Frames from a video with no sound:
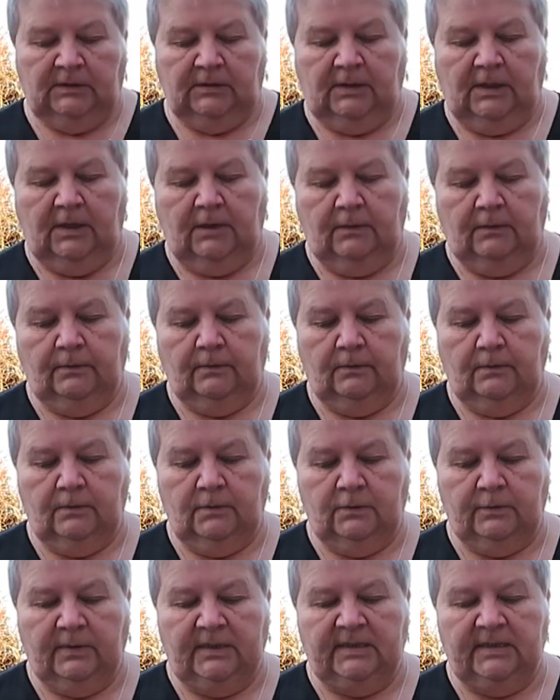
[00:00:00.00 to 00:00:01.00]
Oh,
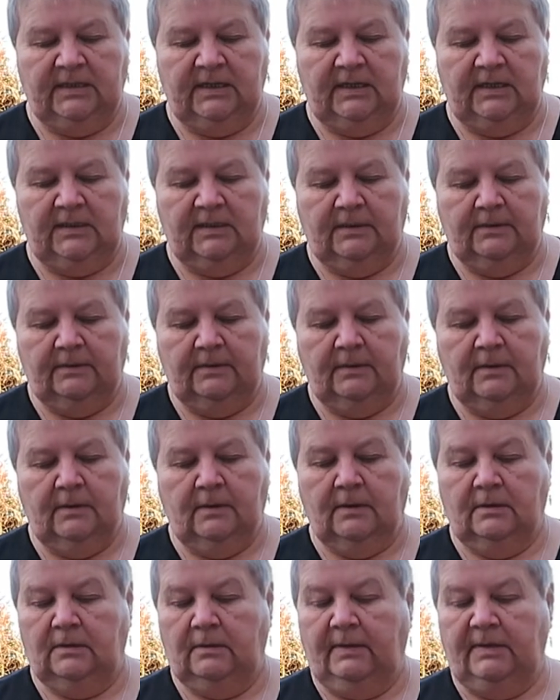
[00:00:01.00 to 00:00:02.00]
twist it
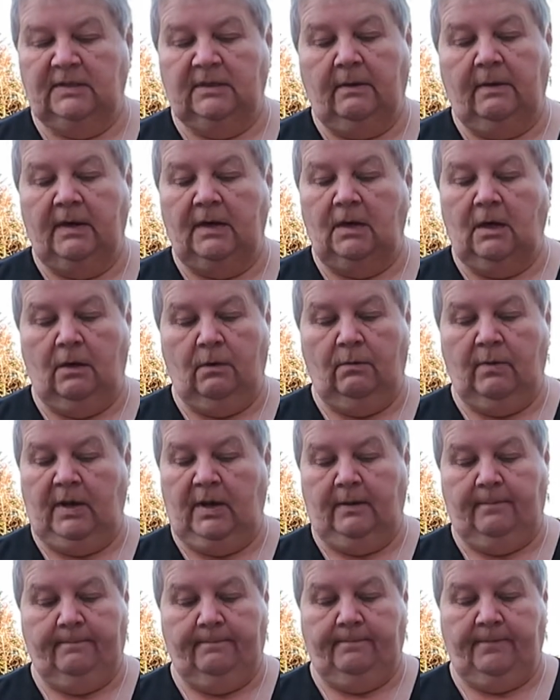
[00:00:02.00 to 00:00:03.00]
so it's going
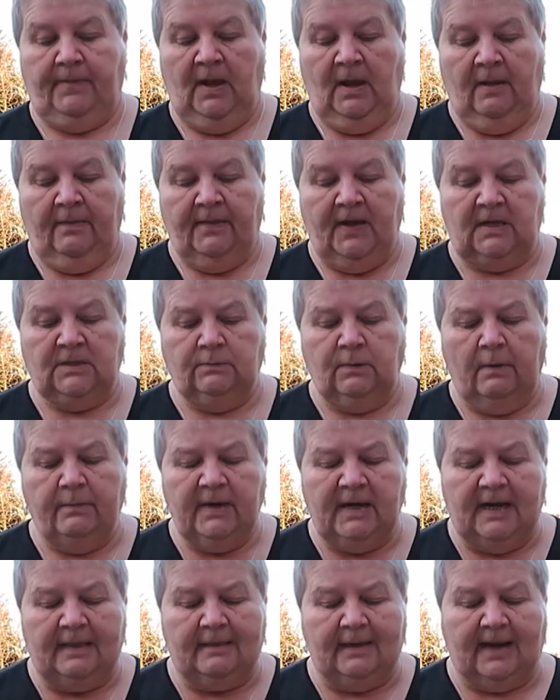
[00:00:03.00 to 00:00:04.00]
nowhere. That's why
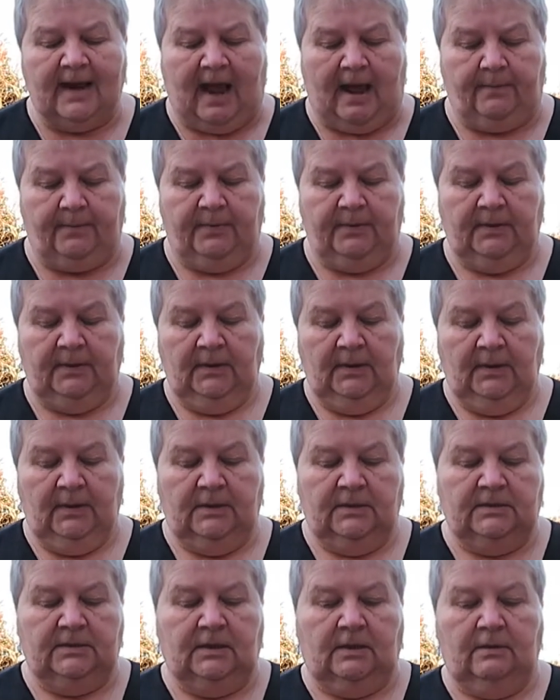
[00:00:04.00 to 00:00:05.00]
we need the gap,
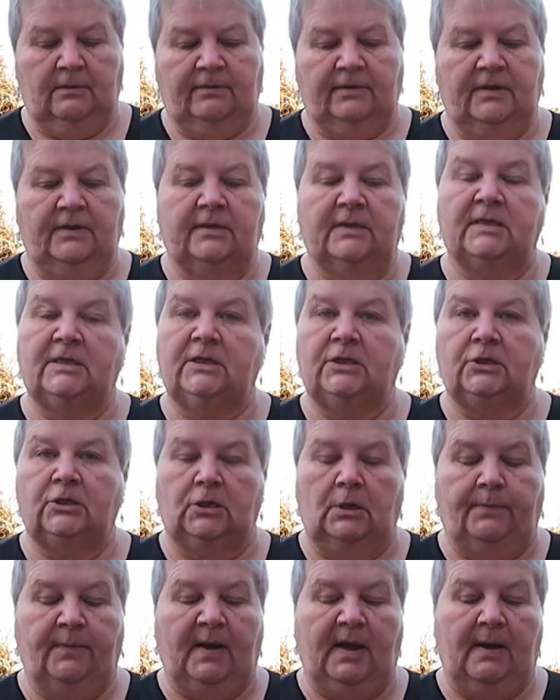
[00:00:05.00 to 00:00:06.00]
so that the
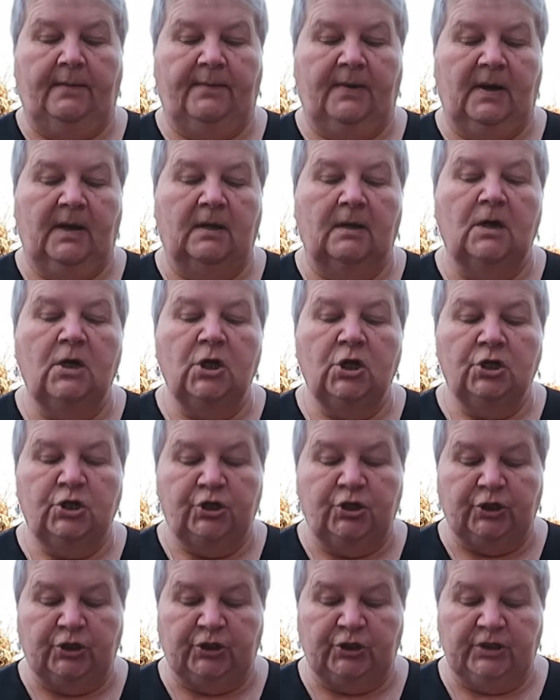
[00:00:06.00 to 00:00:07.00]
tissue paper
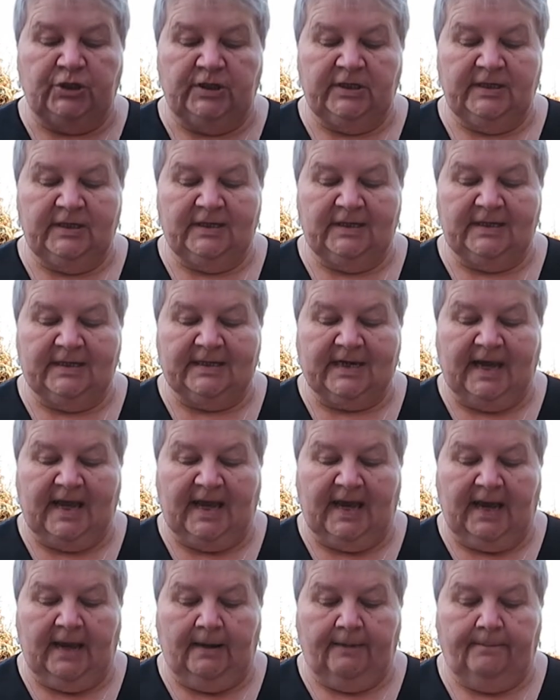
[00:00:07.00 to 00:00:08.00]
doesn't
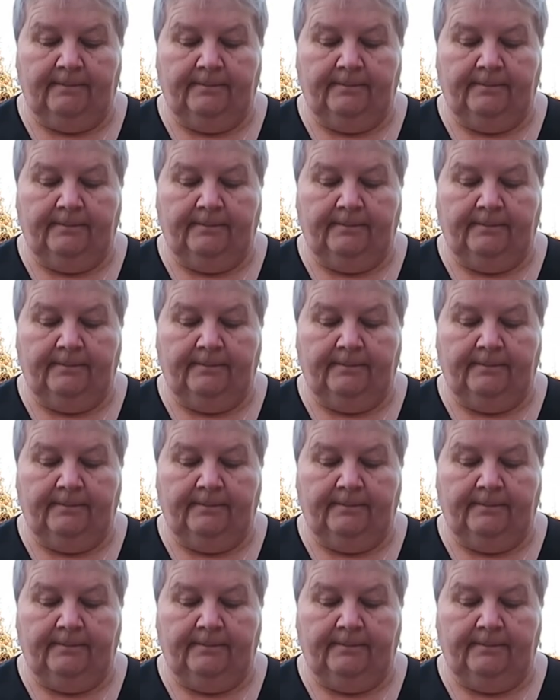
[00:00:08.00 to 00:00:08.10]
tear.